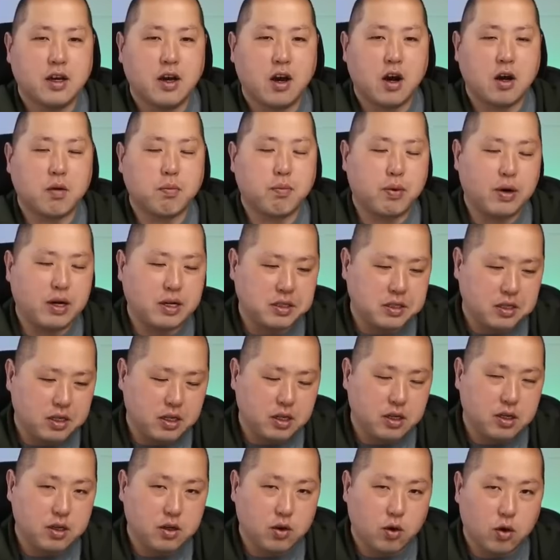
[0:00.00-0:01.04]
our
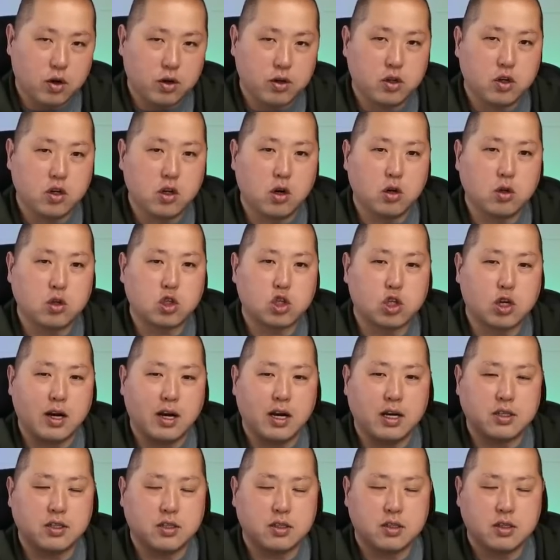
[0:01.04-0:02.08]
president, or you don't
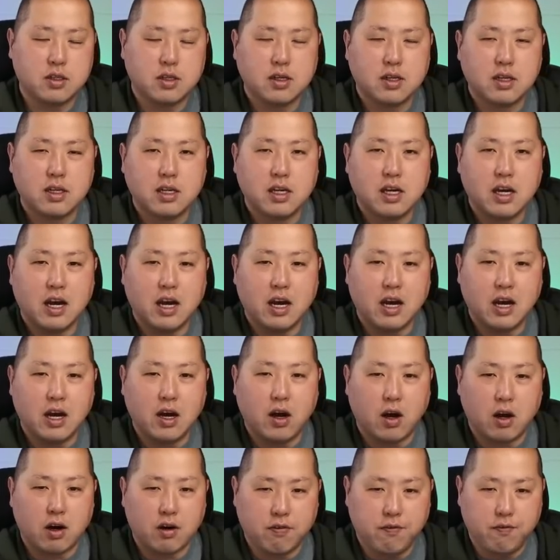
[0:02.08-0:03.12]
trust
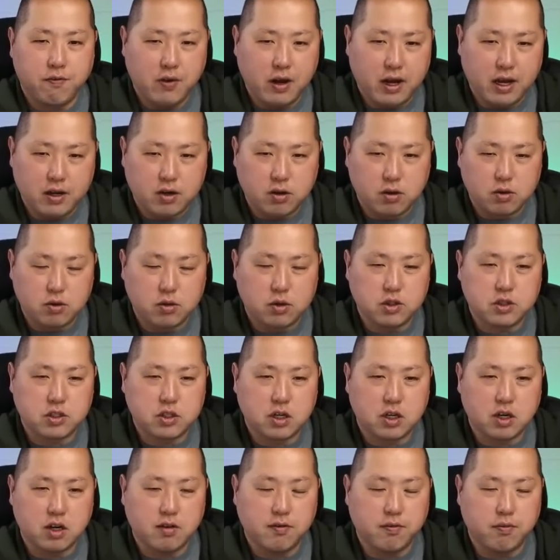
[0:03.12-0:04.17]
our Federal
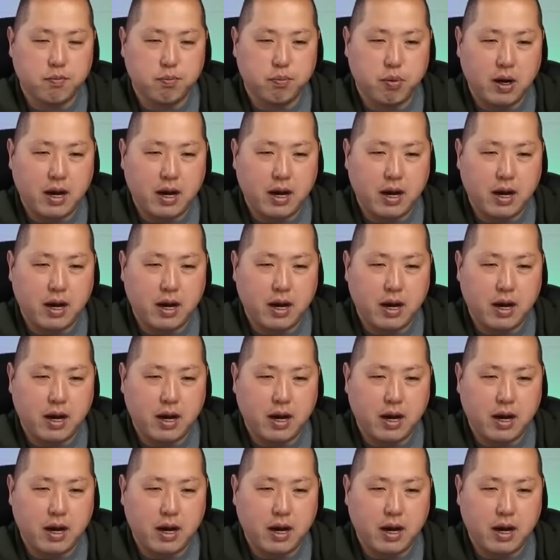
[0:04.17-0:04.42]
Reserve